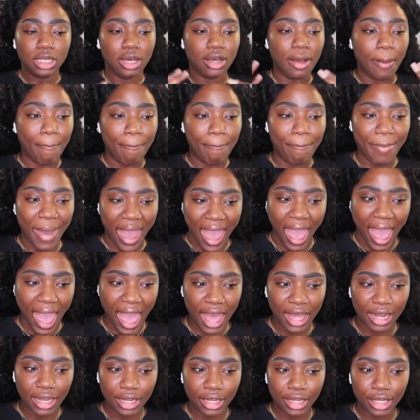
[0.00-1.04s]

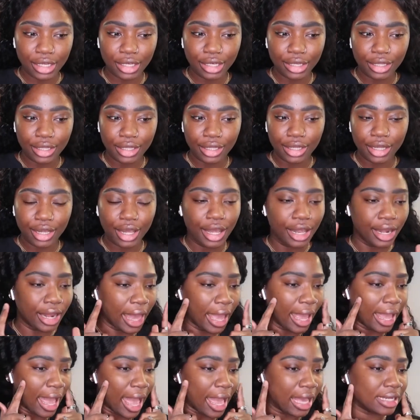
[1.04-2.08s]
matte.
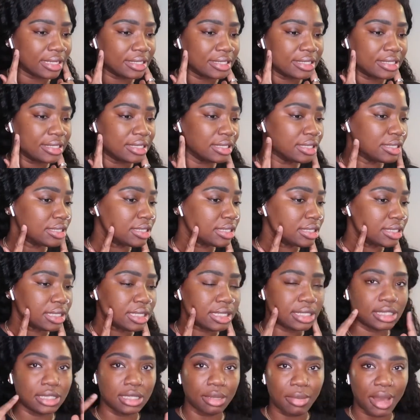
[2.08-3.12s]
Like I could still see
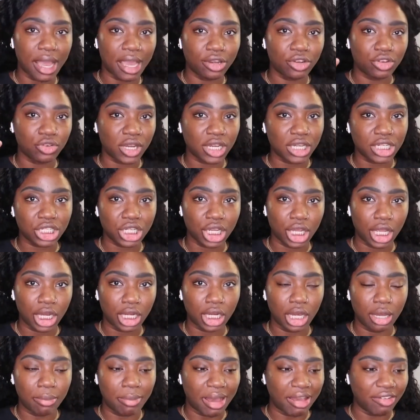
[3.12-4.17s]
some hydration
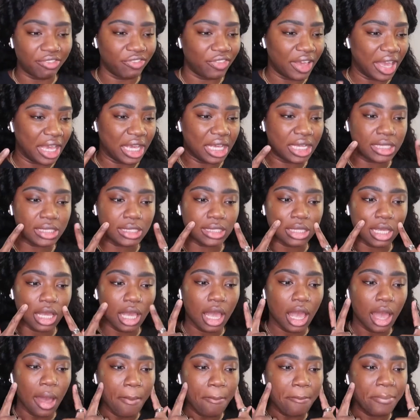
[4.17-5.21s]
on my face,
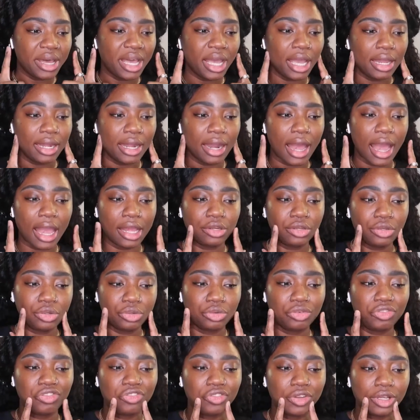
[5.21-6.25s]
but I
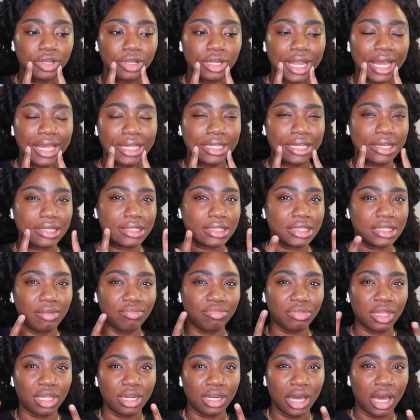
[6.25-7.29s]
do feel like there's
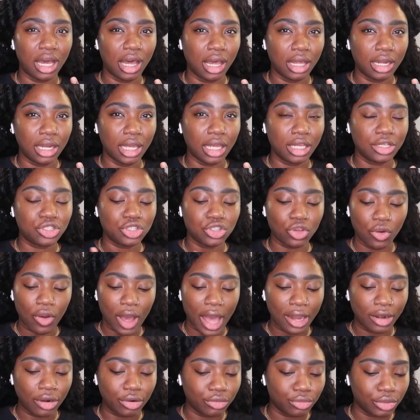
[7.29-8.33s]
something on it. So
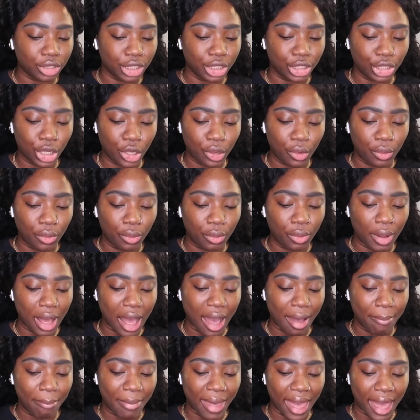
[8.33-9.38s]
I don't really know
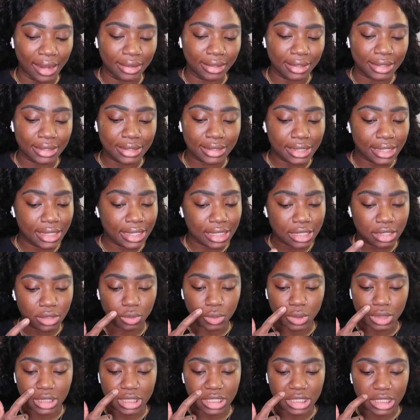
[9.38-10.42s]
how matte this is.
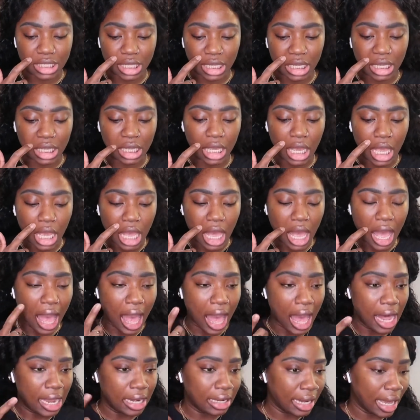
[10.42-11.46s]
We'll see
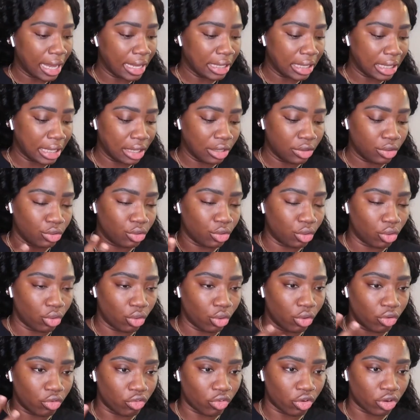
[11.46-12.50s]
how I like it,
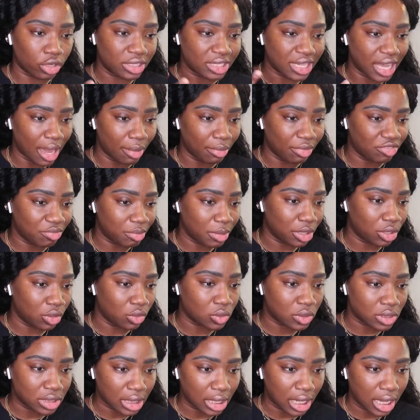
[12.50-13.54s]
over time of me
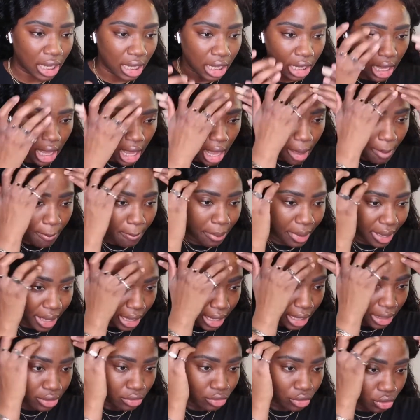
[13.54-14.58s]
using it.
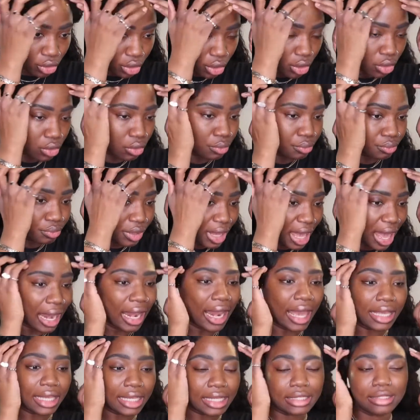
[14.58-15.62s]
But I
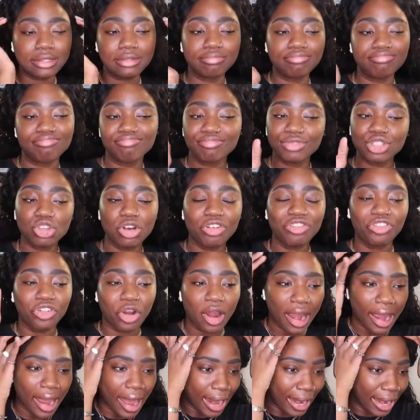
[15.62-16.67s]
like it. So far
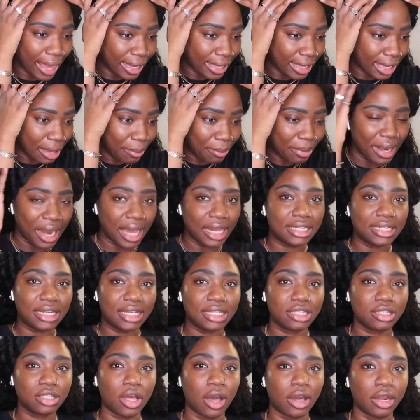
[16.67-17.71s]
I like it, but I
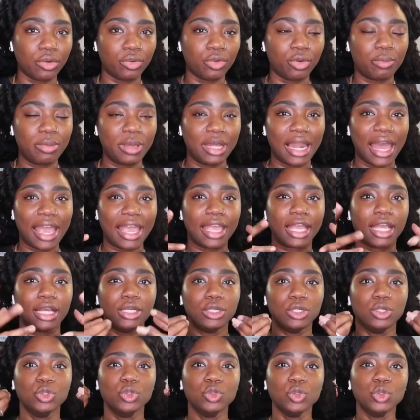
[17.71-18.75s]
just thought it would be like
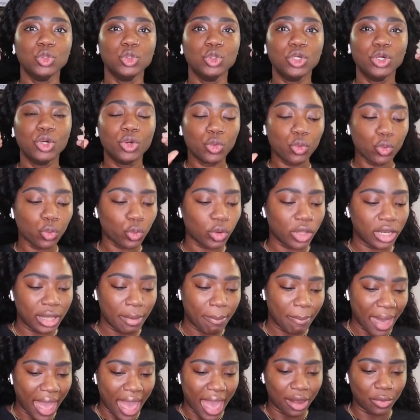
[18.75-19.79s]
really
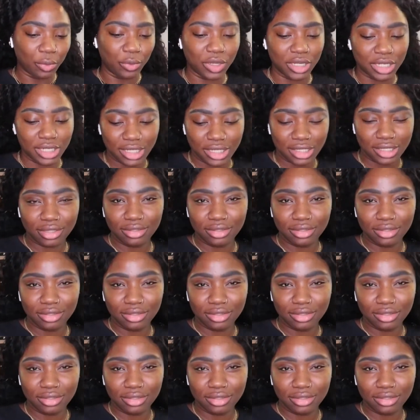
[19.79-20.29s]
matte, which